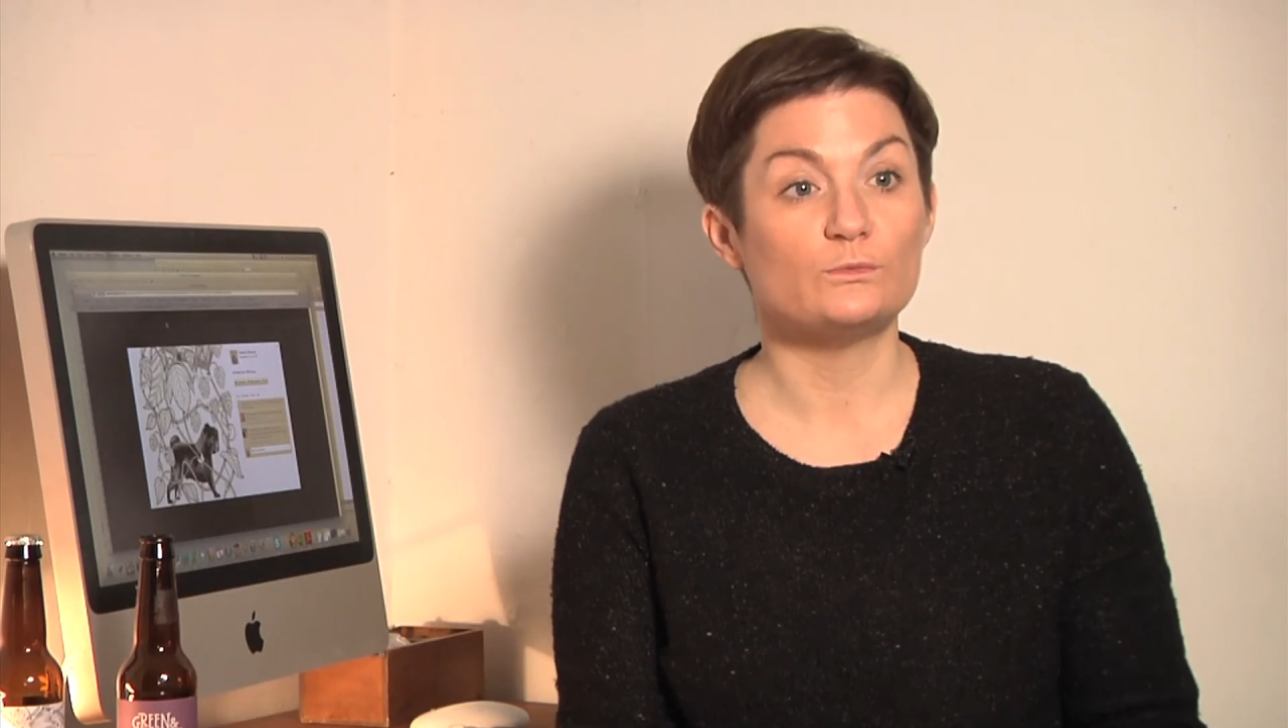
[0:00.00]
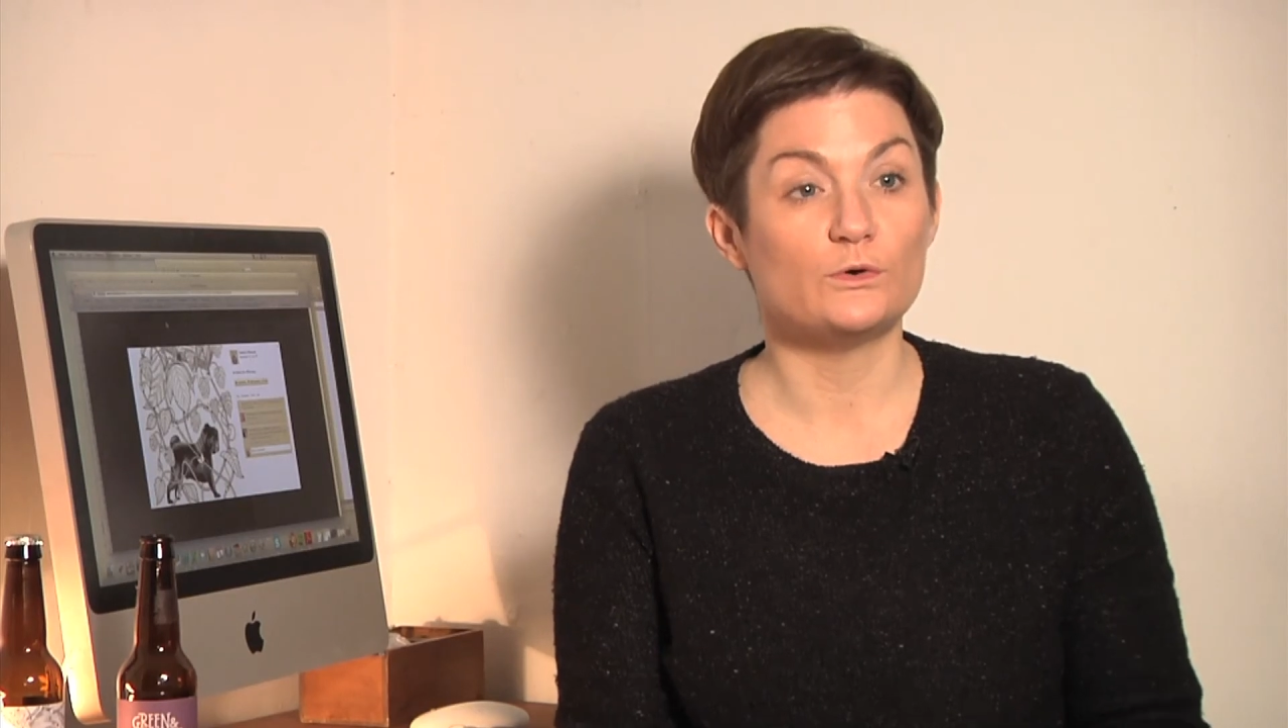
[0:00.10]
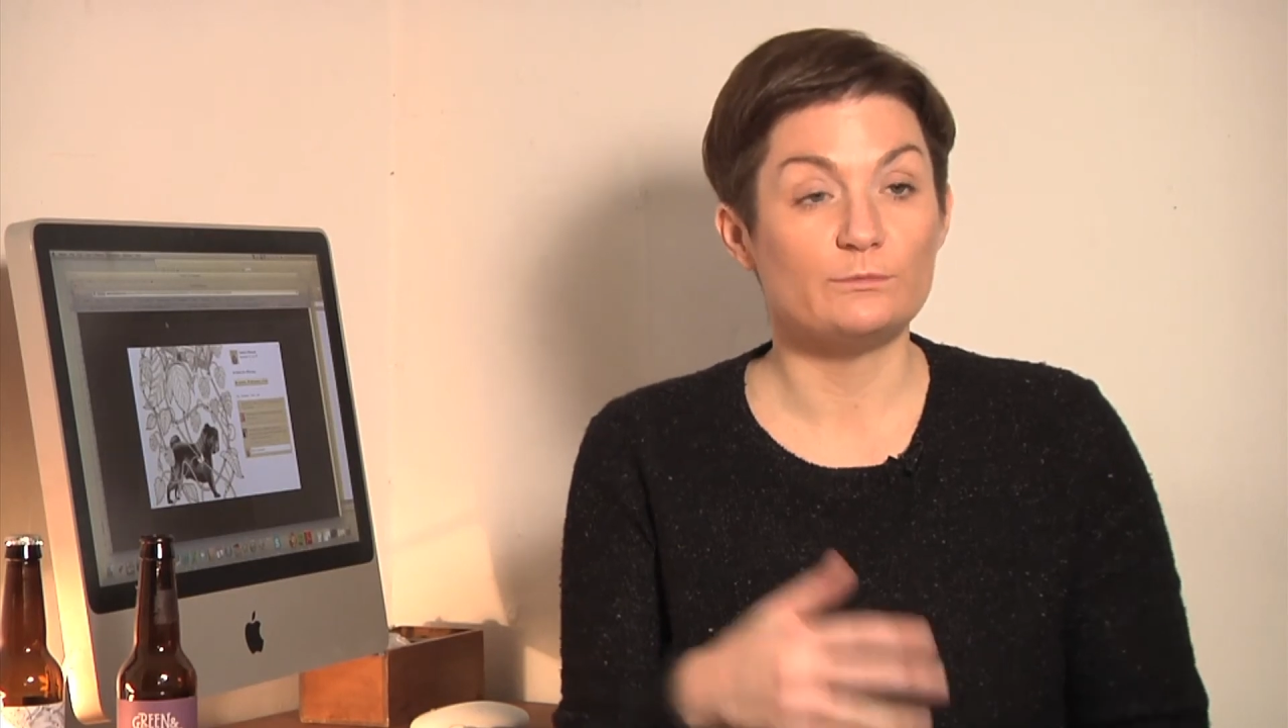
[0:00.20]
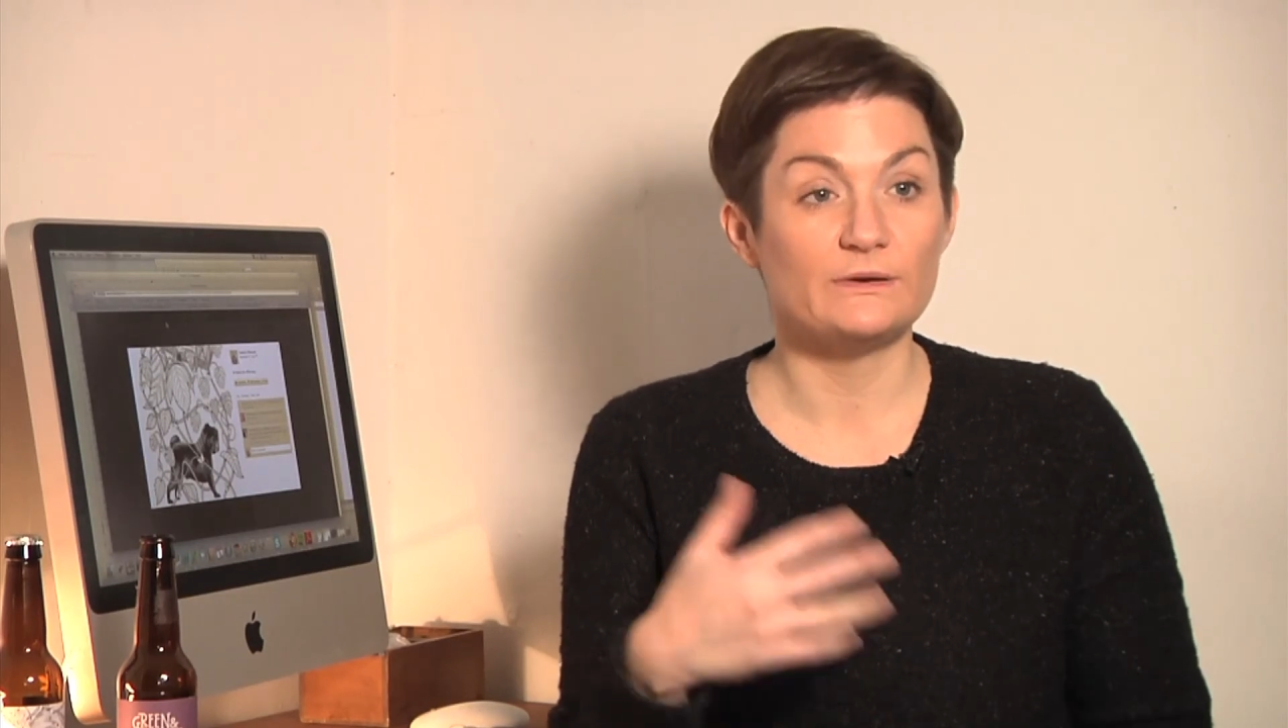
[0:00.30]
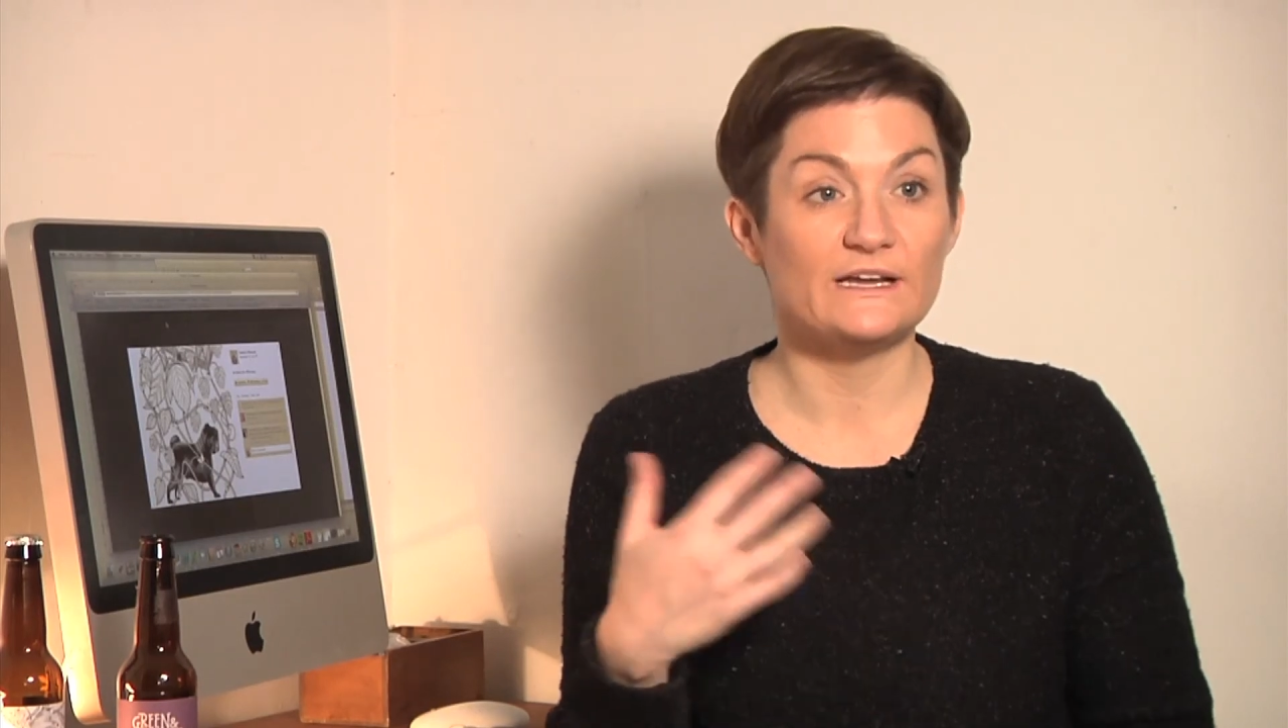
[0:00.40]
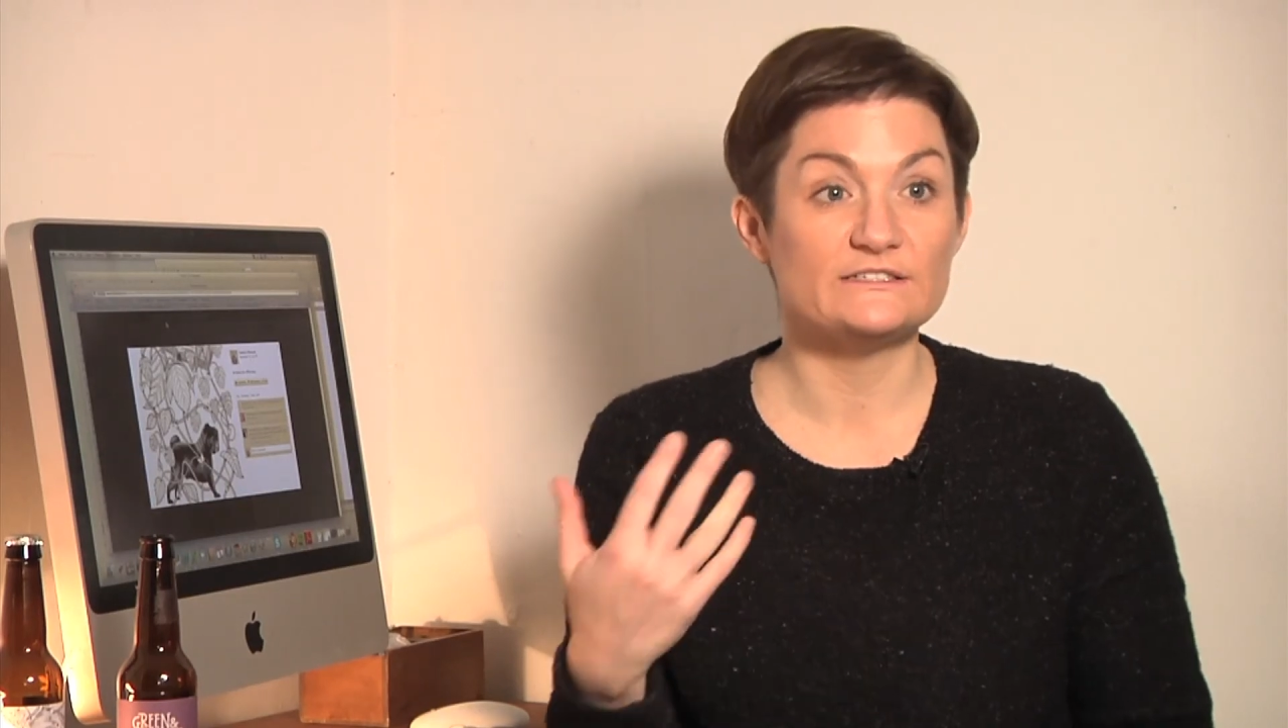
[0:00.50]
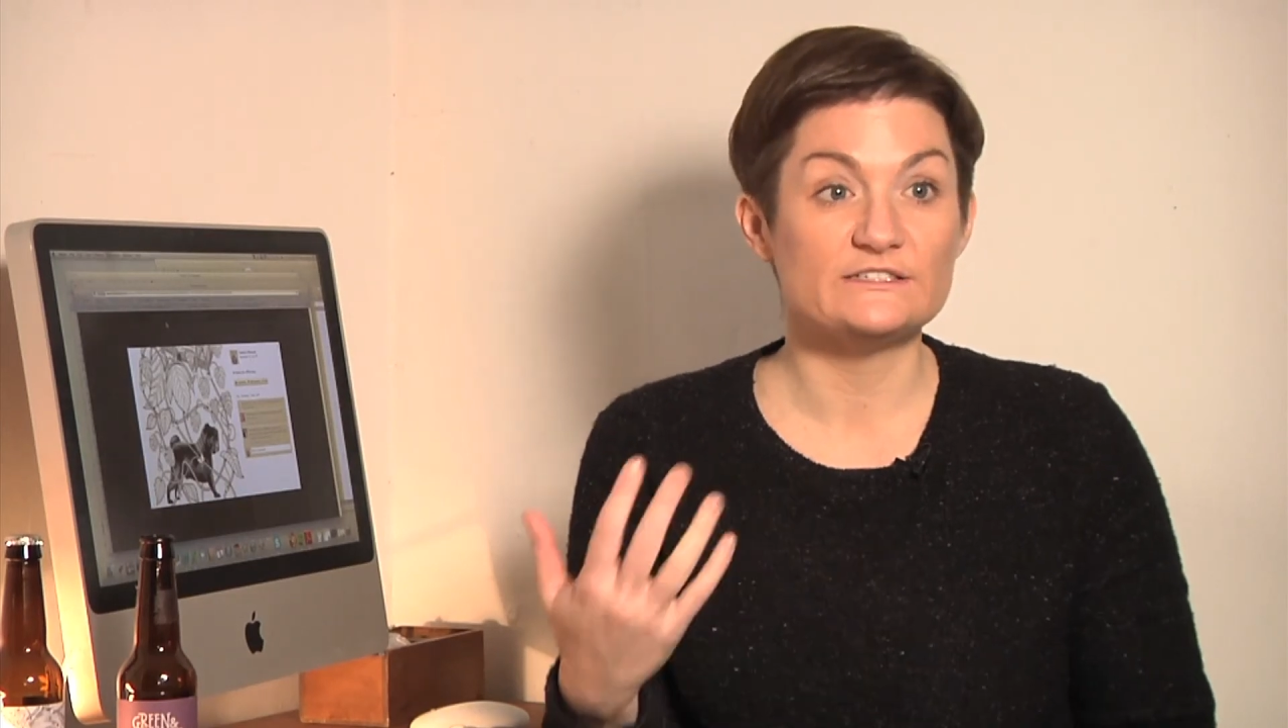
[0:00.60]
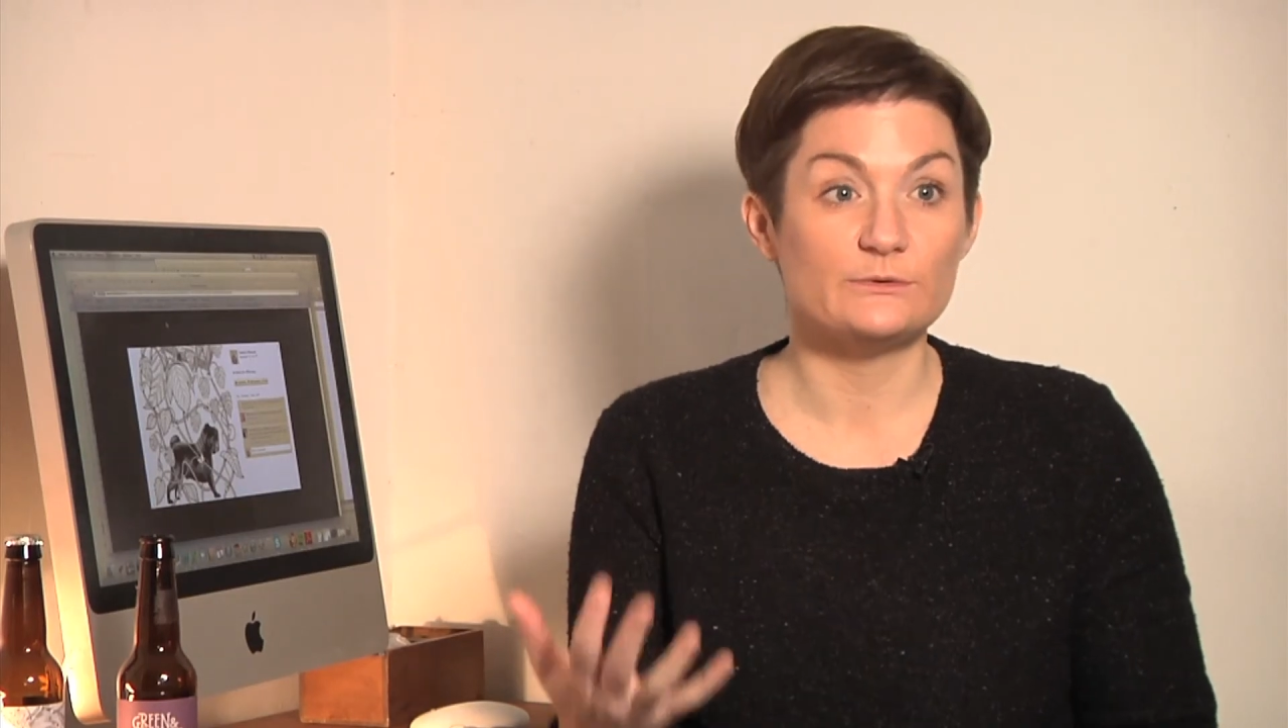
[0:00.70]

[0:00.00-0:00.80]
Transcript: you plan to do